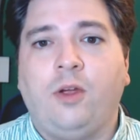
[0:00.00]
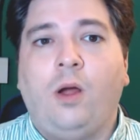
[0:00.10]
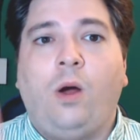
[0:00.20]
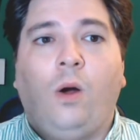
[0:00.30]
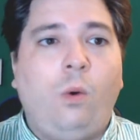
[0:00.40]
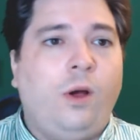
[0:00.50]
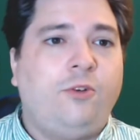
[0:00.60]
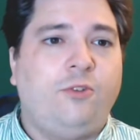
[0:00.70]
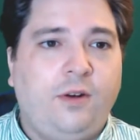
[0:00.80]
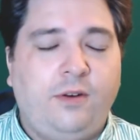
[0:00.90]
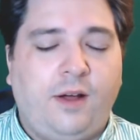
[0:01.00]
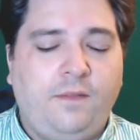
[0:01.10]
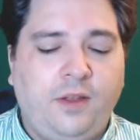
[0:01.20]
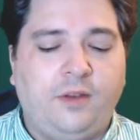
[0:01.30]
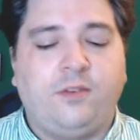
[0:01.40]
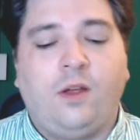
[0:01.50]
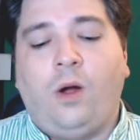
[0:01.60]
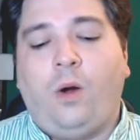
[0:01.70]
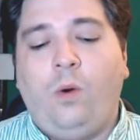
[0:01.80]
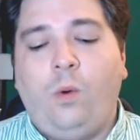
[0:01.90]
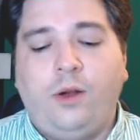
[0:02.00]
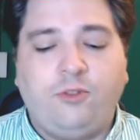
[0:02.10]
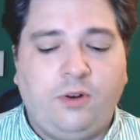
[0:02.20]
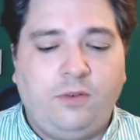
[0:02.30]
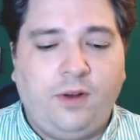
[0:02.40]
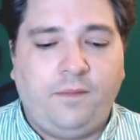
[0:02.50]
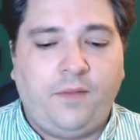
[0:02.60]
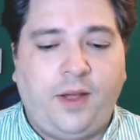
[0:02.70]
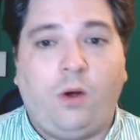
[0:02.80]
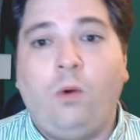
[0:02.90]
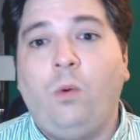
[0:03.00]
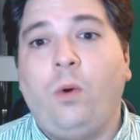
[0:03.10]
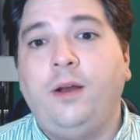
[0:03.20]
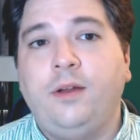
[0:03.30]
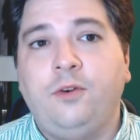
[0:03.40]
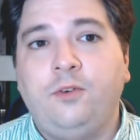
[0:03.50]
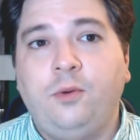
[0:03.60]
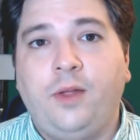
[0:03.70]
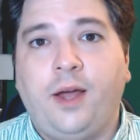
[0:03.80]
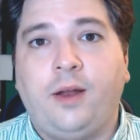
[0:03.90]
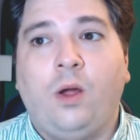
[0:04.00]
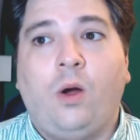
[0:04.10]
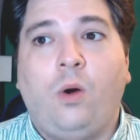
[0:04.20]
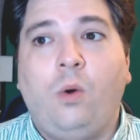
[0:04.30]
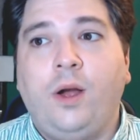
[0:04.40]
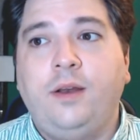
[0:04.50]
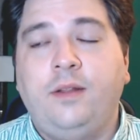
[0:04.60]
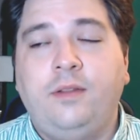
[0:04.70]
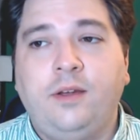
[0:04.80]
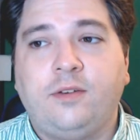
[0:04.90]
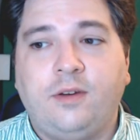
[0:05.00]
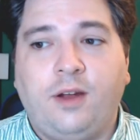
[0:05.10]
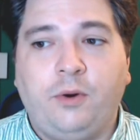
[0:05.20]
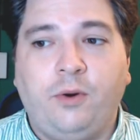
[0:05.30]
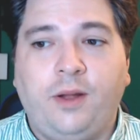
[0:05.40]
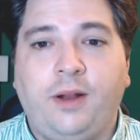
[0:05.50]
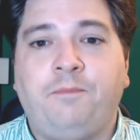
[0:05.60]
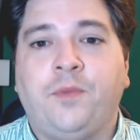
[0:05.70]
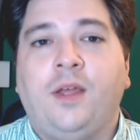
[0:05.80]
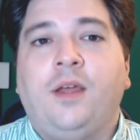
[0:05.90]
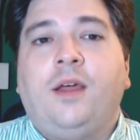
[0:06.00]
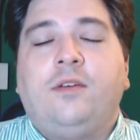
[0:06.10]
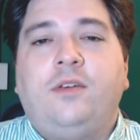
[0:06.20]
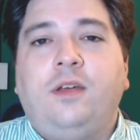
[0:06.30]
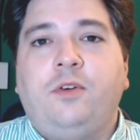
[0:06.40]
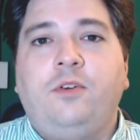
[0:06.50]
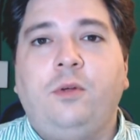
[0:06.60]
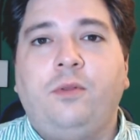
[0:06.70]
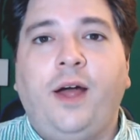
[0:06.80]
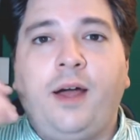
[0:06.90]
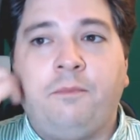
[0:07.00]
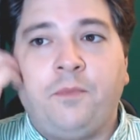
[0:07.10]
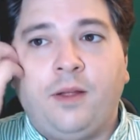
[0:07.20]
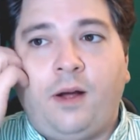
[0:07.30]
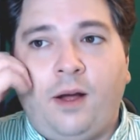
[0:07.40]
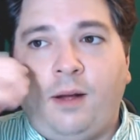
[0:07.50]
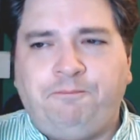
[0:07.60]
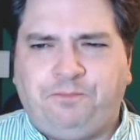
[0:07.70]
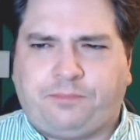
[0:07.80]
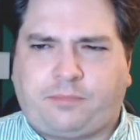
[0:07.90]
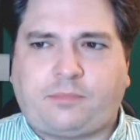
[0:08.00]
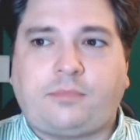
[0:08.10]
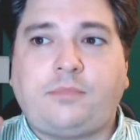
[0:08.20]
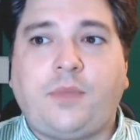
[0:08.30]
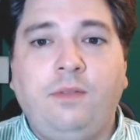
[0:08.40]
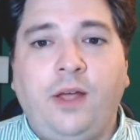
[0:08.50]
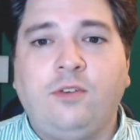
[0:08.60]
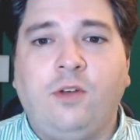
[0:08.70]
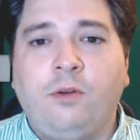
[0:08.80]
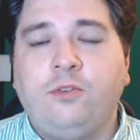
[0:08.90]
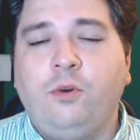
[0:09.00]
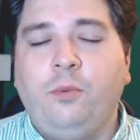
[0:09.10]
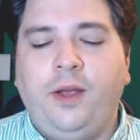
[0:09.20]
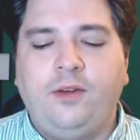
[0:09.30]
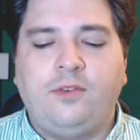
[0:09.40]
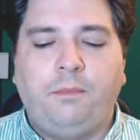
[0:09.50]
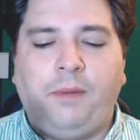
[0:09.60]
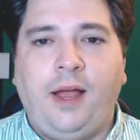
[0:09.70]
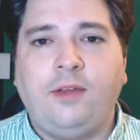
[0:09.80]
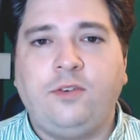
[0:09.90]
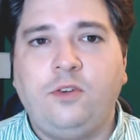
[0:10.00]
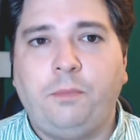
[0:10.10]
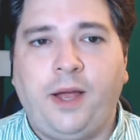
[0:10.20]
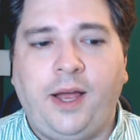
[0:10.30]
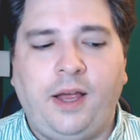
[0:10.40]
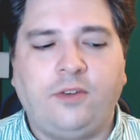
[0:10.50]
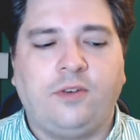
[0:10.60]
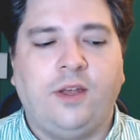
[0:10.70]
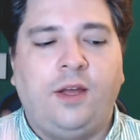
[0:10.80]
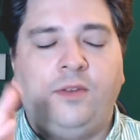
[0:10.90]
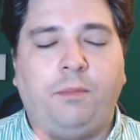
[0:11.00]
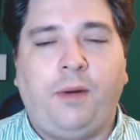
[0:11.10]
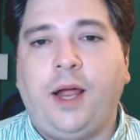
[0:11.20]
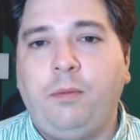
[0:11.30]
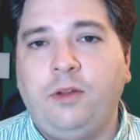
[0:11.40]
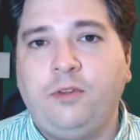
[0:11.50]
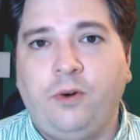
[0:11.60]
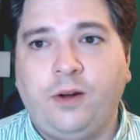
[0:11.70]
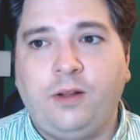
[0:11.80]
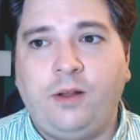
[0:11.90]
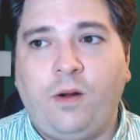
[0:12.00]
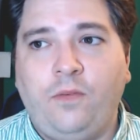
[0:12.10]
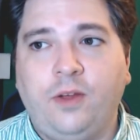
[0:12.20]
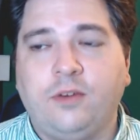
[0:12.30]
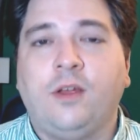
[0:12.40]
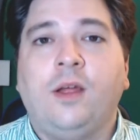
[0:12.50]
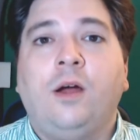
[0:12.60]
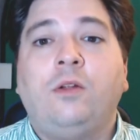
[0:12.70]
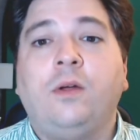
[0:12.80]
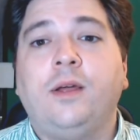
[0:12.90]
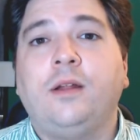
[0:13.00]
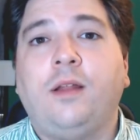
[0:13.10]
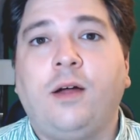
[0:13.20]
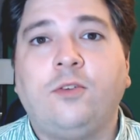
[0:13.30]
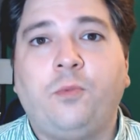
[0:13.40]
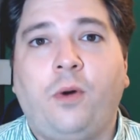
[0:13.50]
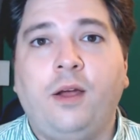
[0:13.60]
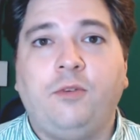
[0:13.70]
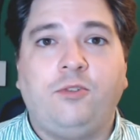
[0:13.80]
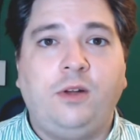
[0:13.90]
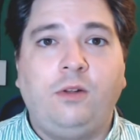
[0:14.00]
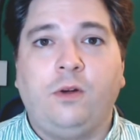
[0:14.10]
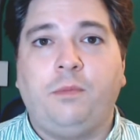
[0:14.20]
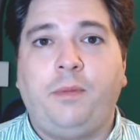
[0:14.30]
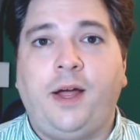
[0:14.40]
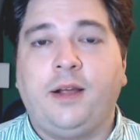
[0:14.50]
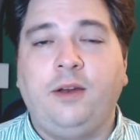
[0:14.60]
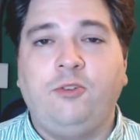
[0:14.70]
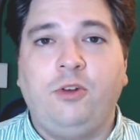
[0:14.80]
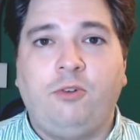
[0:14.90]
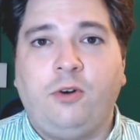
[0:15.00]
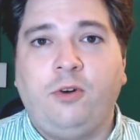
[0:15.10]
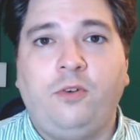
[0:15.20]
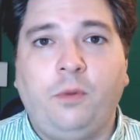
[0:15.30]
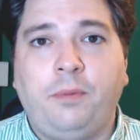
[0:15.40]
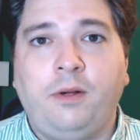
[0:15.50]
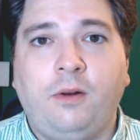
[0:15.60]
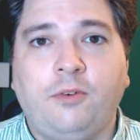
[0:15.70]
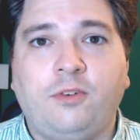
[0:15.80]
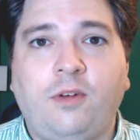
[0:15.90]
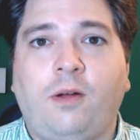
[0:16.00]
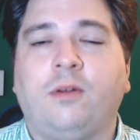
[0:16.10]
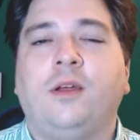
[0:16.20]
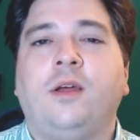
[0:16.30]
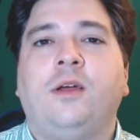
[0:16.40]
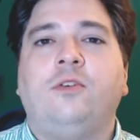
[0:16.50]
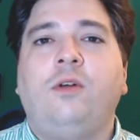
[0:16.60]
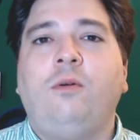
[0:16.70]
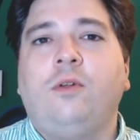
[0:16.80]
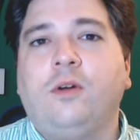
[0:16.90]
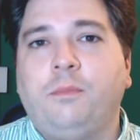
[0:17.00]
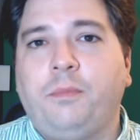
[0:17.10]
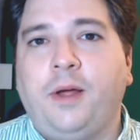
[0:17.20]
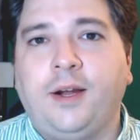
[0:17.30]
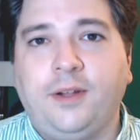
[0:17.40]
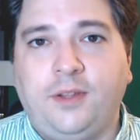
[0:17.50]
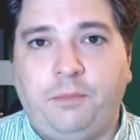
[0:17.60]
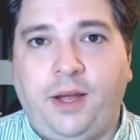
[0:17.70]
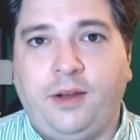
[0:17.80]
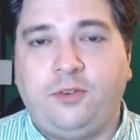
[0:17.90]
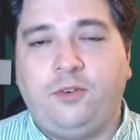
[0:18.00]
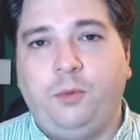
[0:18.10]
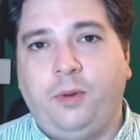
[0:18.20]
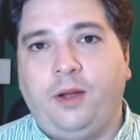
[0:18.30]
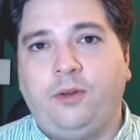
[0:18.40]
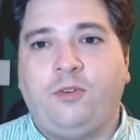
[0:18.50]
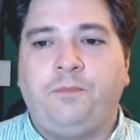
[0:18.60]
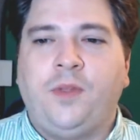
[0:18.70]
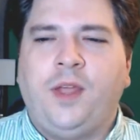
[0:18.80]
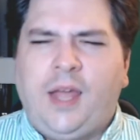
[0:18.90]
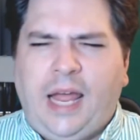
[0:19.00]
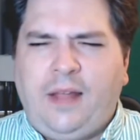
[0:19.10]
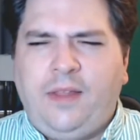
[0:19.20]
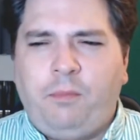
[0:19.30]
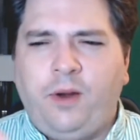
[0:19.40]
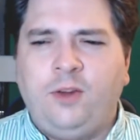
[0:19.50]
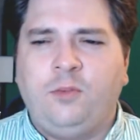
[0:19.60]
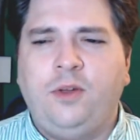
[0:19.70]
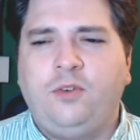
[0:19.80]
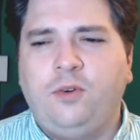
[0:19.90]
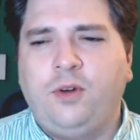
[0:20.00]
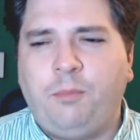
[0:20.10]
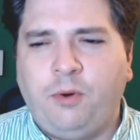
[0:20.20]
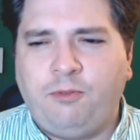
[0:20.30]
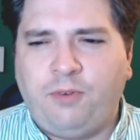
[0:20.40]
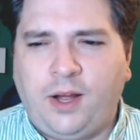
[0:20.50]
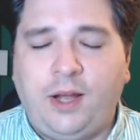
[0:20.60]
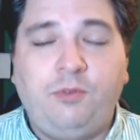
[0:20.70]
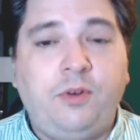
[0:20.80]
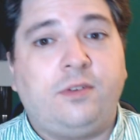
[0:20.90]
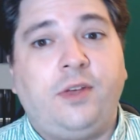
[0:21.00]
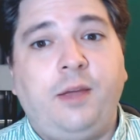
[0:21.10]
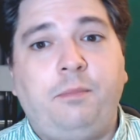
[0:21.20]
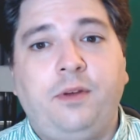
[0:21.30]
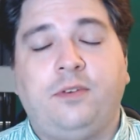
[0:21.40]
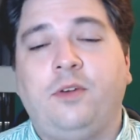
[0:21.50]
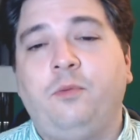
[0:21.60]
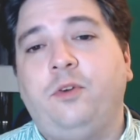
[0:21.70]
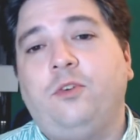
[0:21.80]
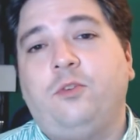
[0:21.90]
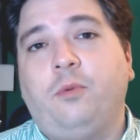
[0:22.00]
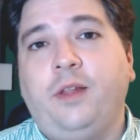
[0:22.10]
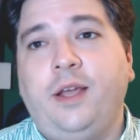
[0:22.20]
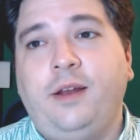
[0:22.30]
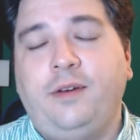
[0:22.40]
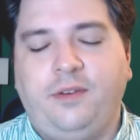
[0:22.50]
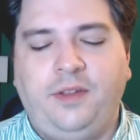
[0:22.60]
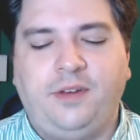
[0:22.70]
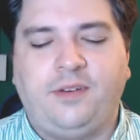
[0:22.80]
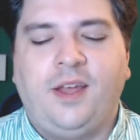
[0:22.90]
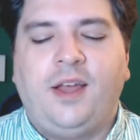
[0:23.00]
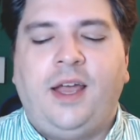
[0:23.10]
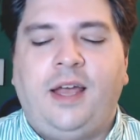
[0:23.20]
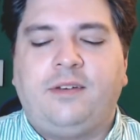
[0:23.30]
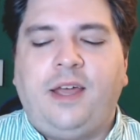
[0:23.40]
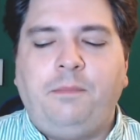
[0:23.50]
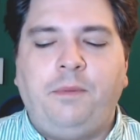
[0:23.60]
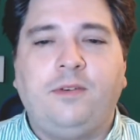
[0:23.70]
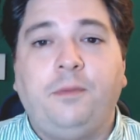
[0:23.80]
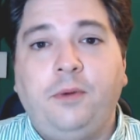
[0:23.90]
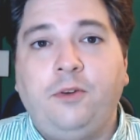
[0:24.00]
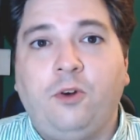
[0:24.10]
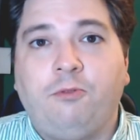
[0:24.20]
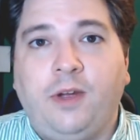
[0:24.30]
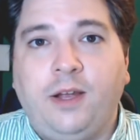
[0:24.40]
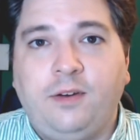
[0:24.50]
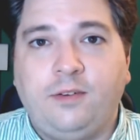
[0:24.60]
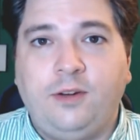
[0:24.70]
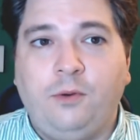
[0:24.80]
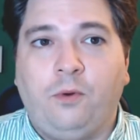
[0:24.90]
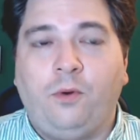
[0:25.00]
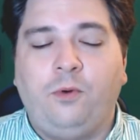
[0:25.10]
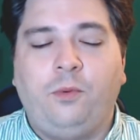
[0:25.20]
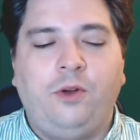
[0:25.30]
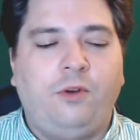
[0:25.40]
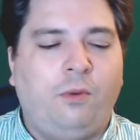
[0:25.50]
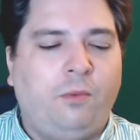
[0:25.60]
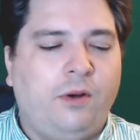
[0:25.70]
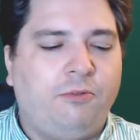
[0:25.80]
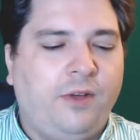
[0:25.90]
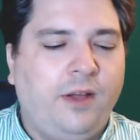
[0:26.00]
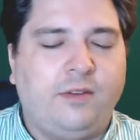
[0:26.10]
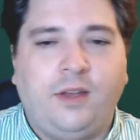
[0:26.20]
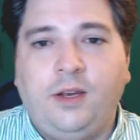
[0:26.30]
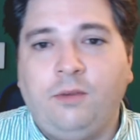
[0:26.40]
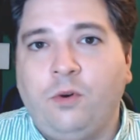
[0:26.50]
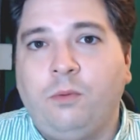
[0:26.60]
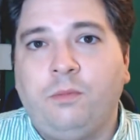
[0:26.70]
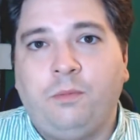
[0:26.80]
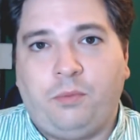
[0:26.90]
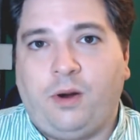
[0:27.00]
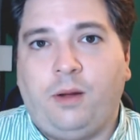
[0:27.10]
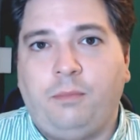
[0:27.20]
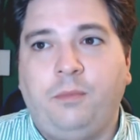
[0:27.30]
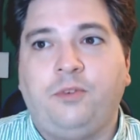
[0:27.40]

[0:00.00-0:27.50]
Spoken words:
oh, I should have done this, oh, I should have done that, oh, I didn't do that, oh, I did this and I regret it. See, if you do that, that's also waste. The past is past. The Bible is very clear on this. Look at Lot's wife. She looked back and she turned into a pillar of salt. So don't look back at the past too much. And that brings me to number 5, escapism, which is related to this. Escapism is your fantasy world where you don't want to face any of your problems.